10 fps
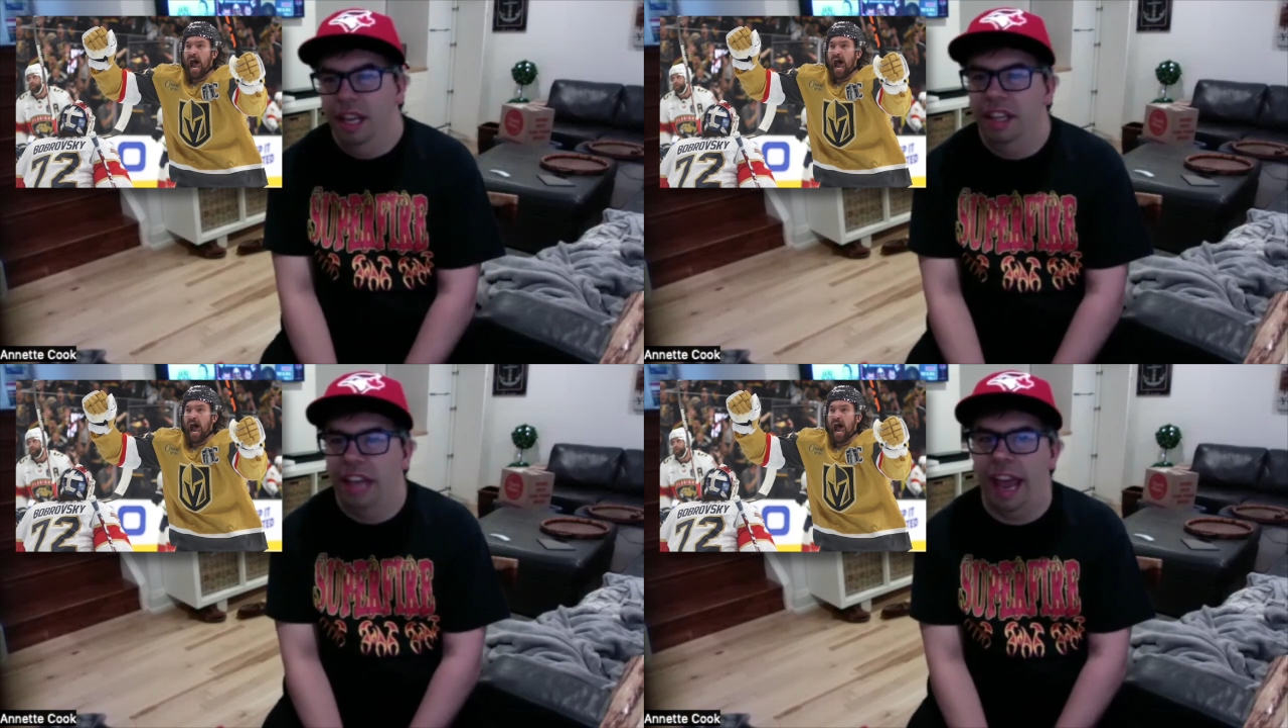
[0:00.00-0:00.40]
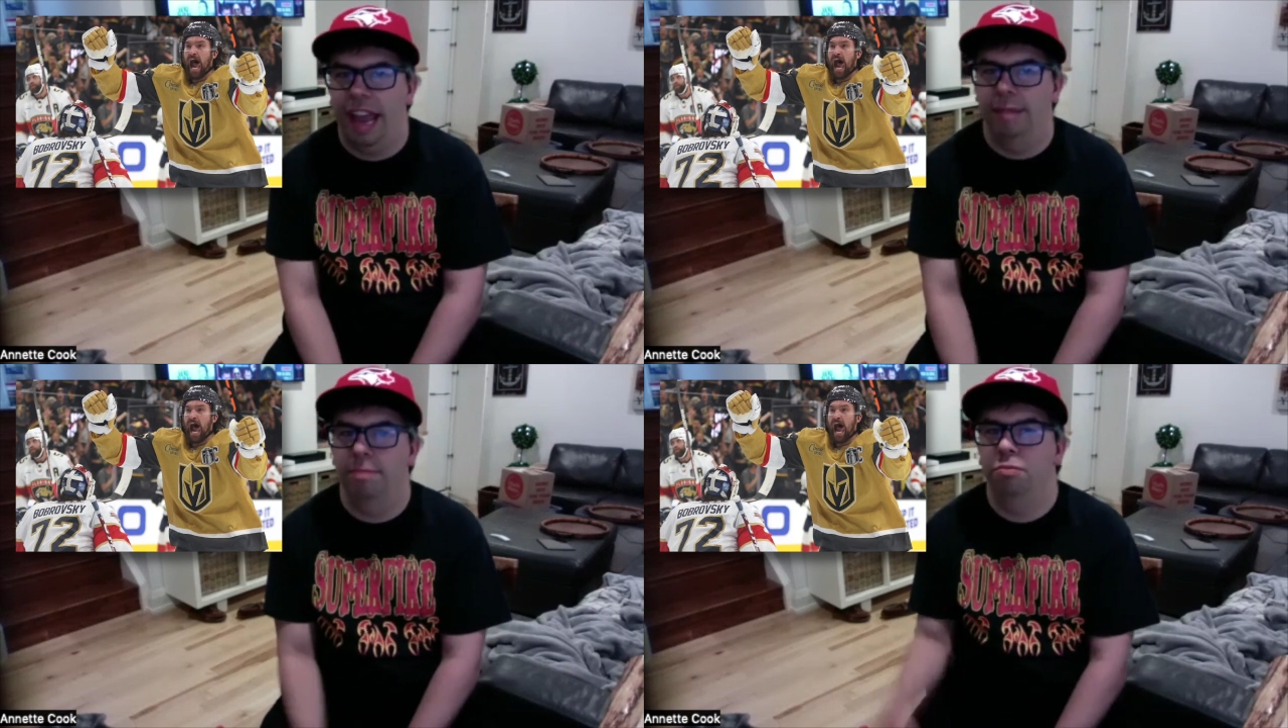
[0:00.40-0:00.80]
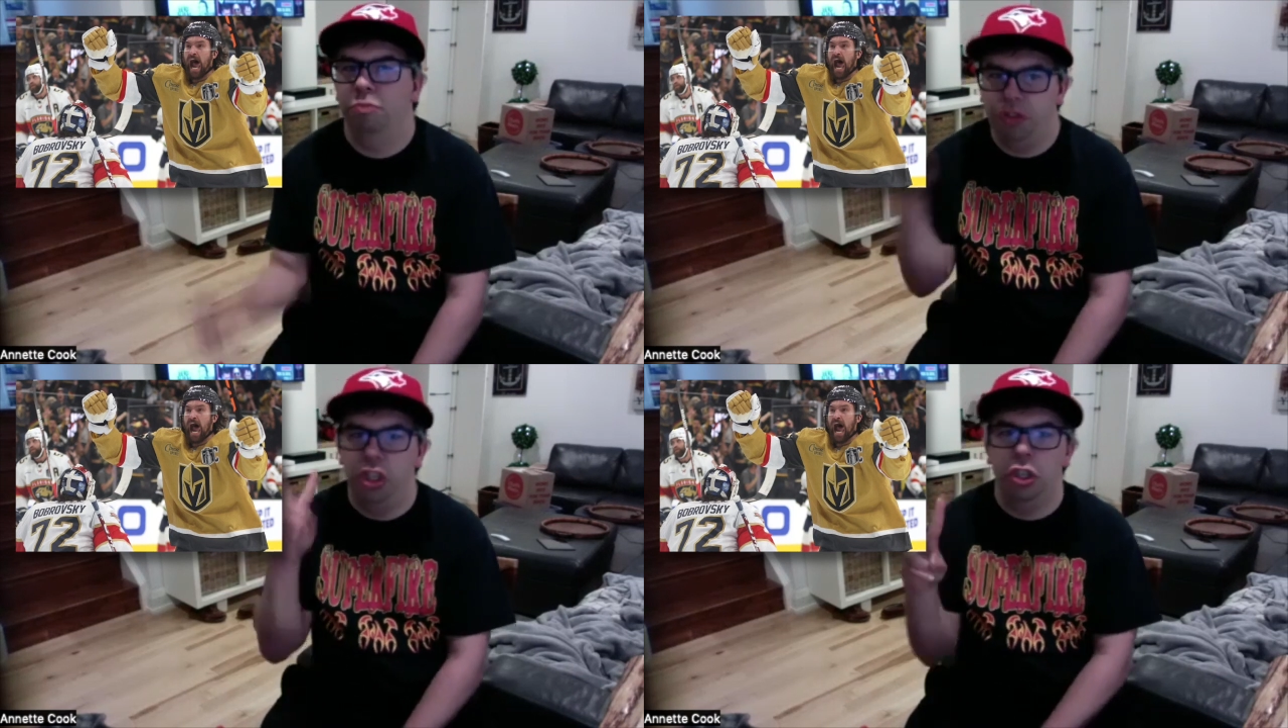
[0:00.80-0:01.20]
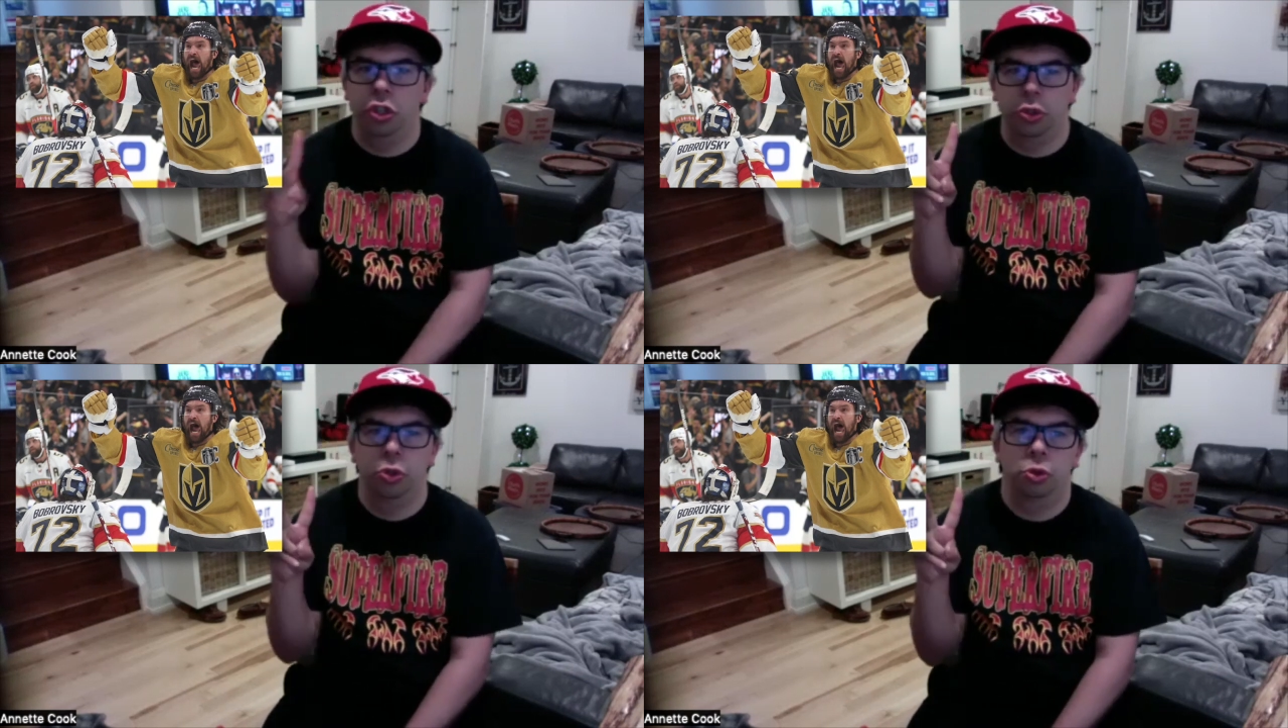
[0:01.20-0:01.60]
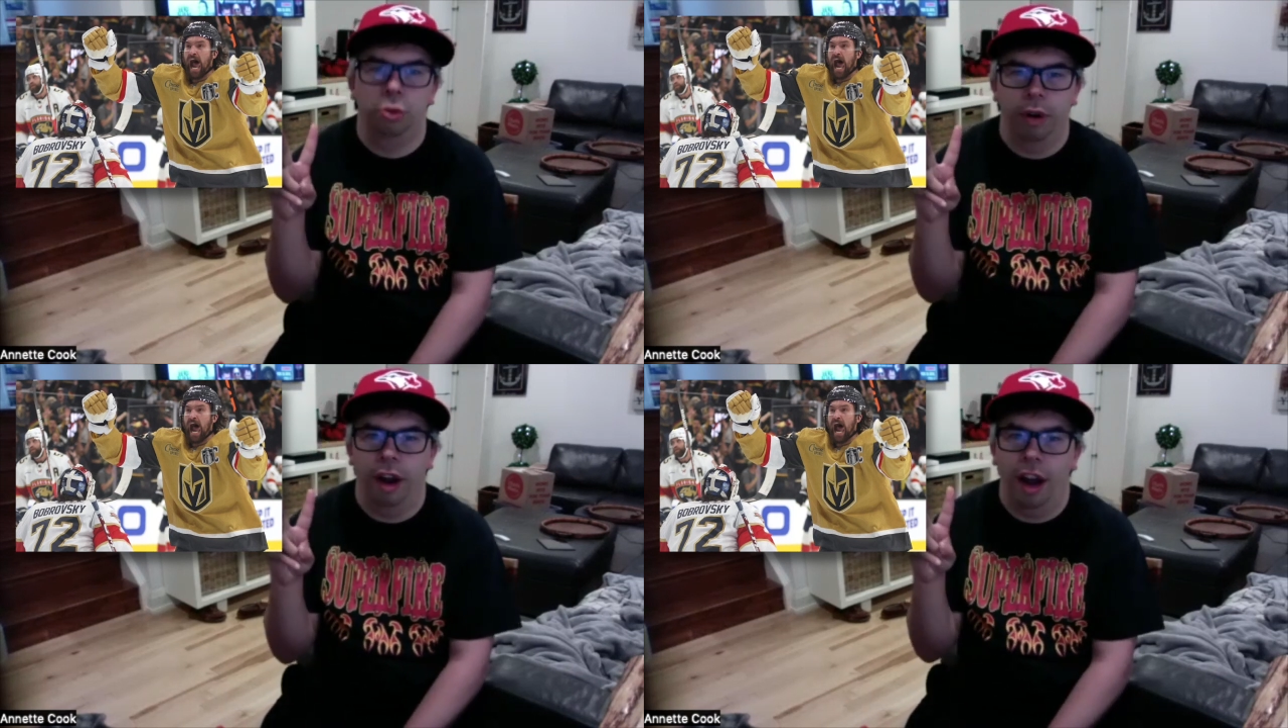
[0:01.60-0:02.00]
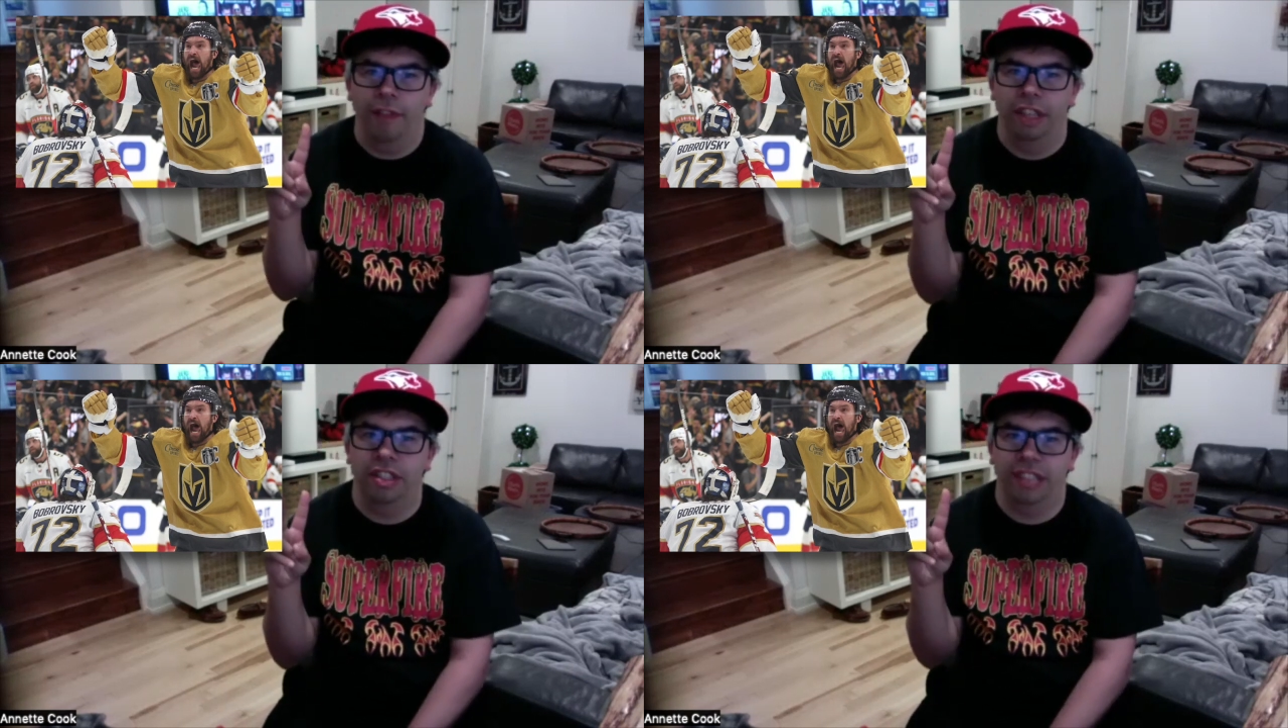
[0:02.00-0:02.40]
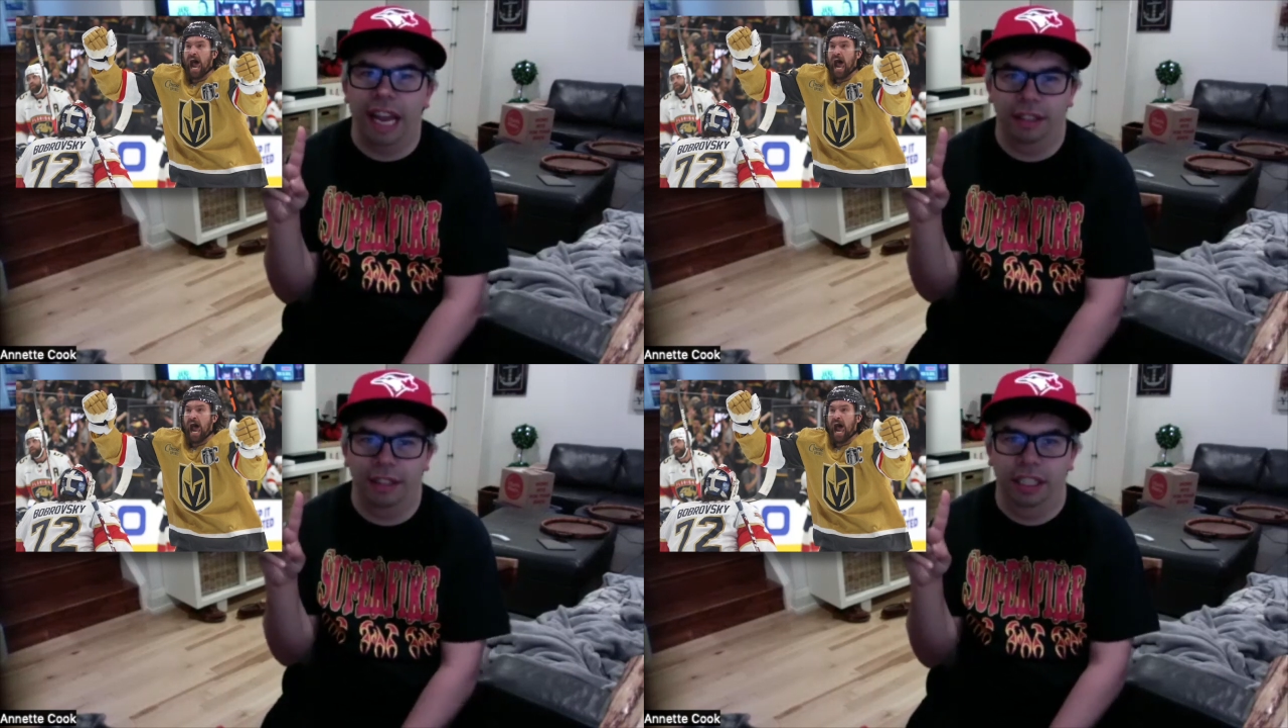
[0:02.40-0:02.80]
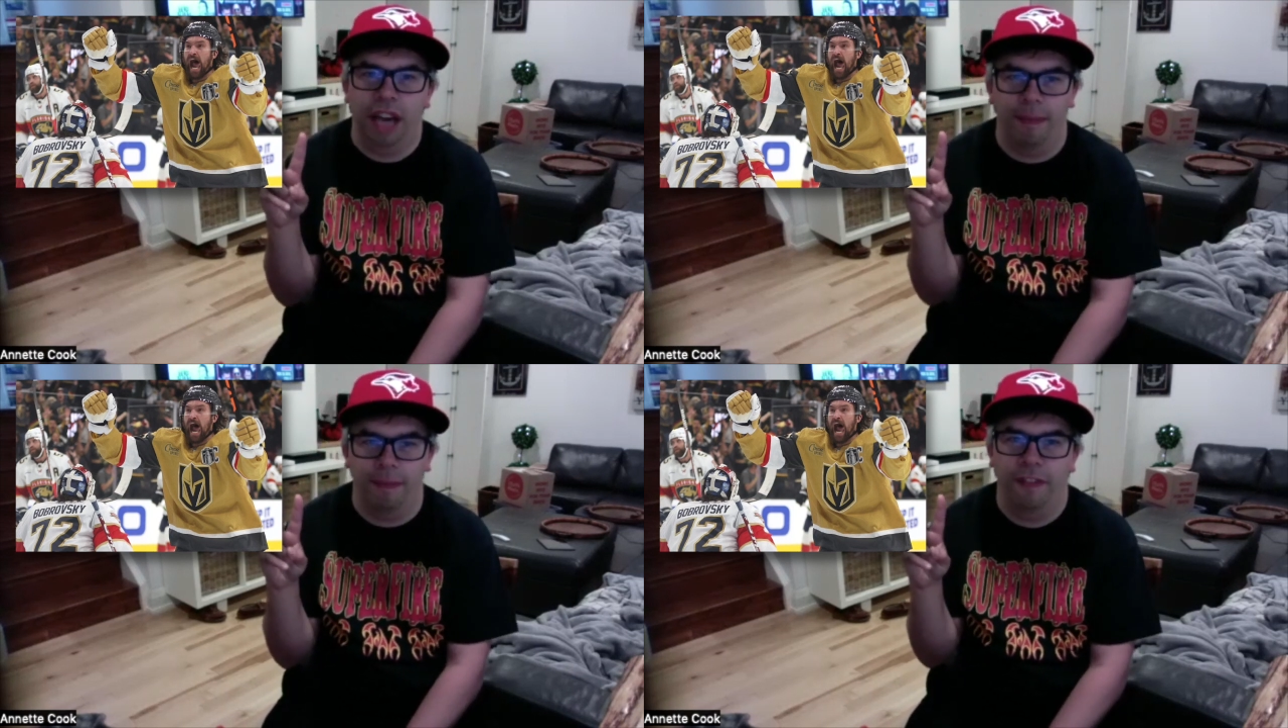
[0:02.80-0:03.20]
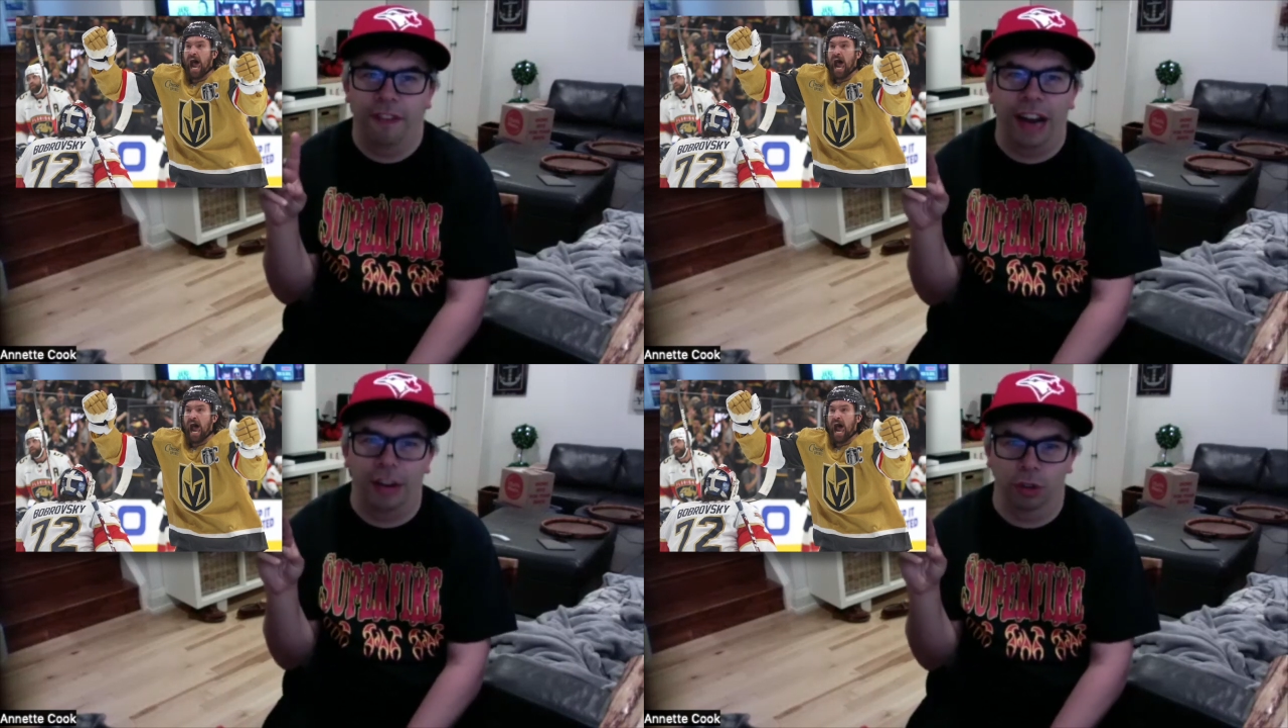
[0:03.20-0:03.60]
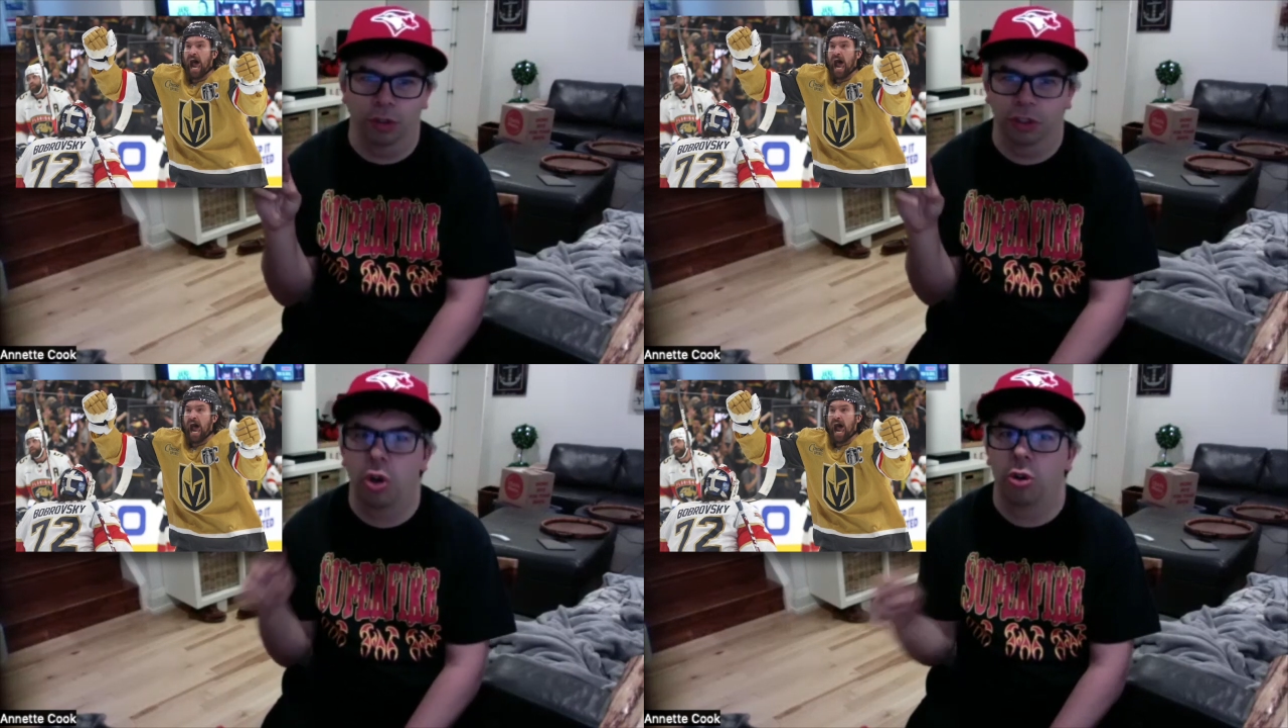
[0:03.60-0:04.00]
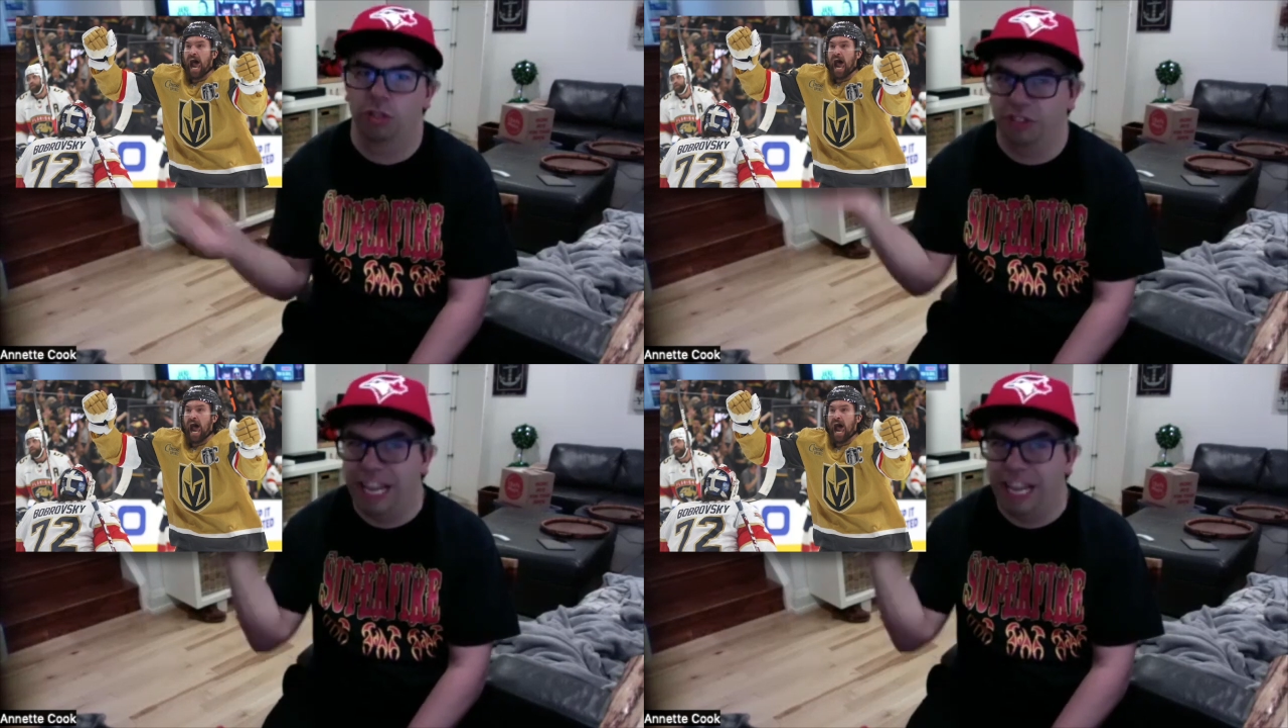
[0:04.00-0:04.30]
Game 2 of the Stanley Cup Finals goes